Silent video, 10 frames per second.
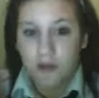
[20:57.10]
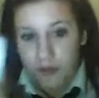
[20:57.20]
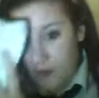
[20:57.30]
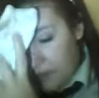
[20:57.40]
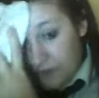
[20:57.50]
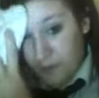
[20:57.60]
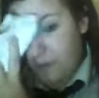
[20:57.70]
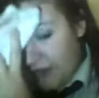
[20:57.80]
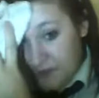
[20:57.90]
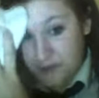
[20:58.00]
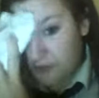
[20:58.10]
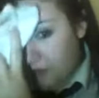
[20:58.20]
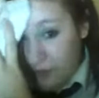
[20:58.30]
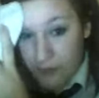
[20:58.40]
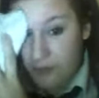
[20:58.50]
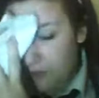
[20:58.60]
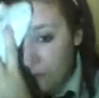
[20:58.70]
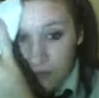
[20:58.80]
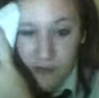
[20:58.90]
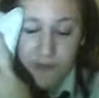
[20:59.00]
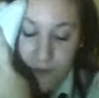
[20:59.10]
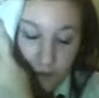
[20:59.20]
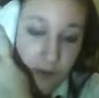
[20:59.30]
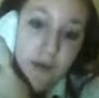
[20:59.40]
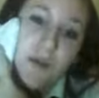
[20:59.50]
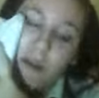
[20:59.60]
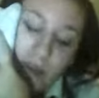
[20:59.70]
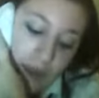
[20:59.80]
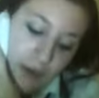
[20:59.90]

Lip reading: and just make sure, just get